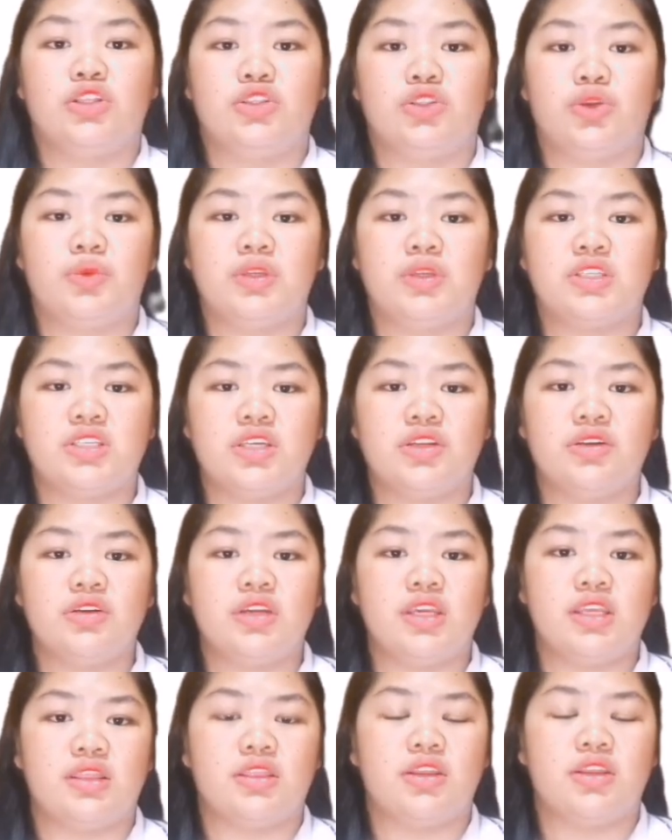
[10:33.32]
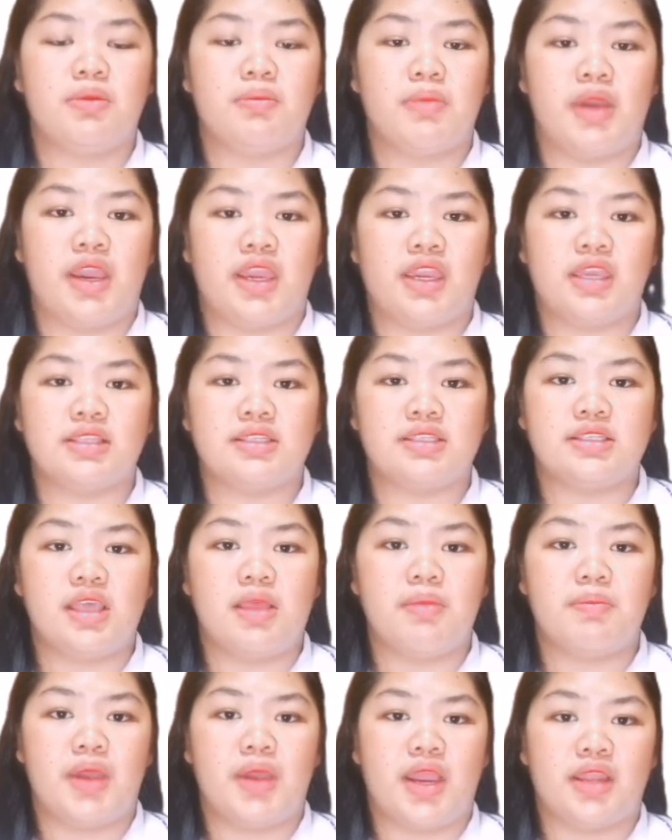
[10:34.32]
to regenerate their minds
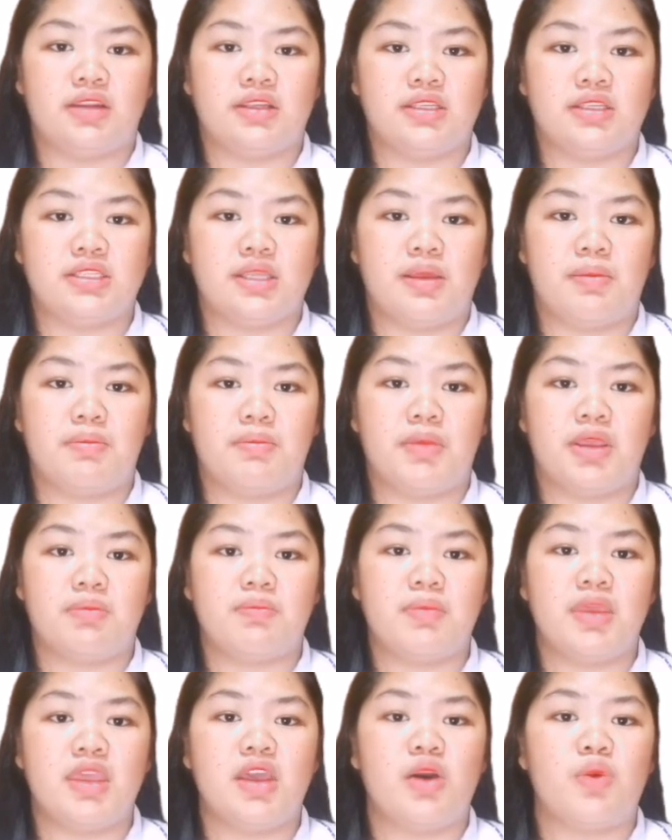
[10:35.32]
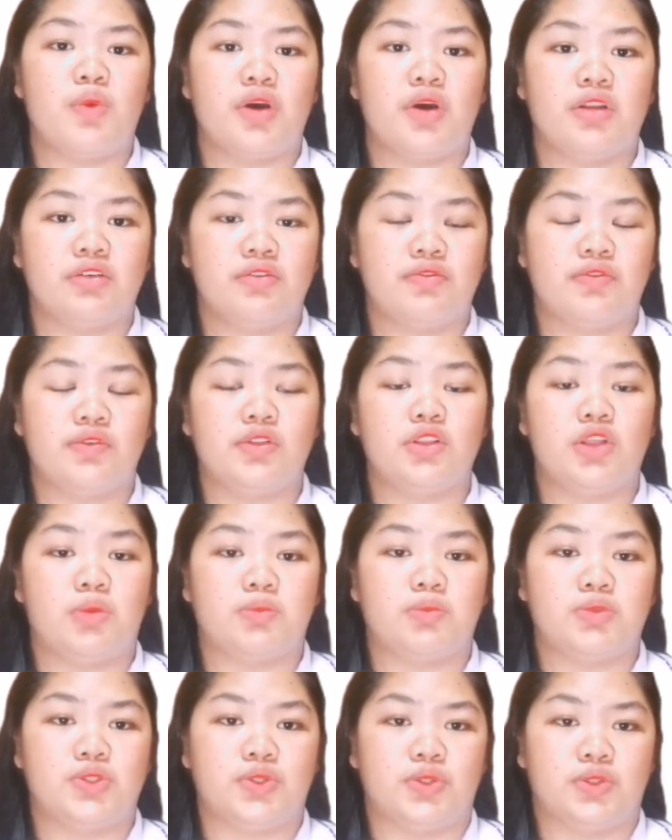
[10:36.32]
and bodies might be a wonderful
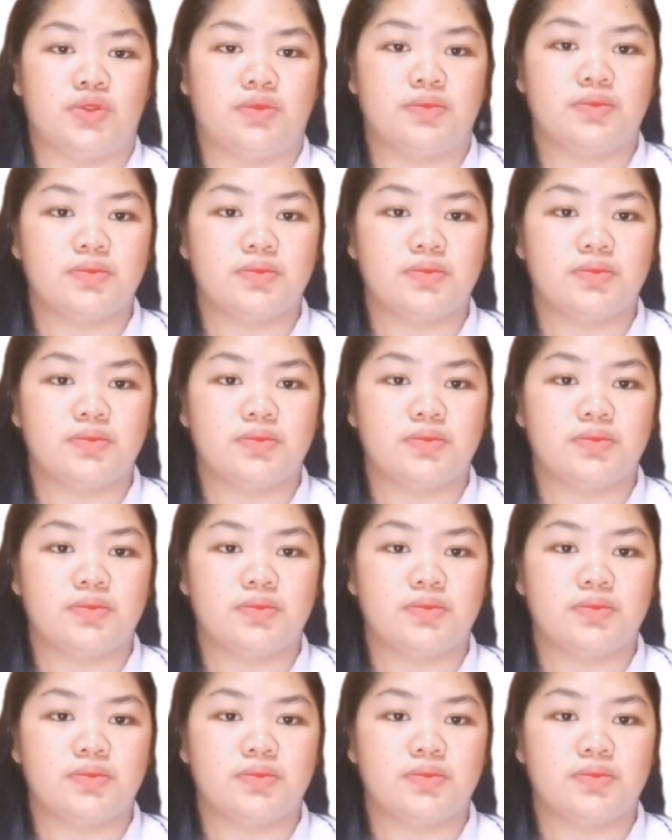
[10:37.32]
option.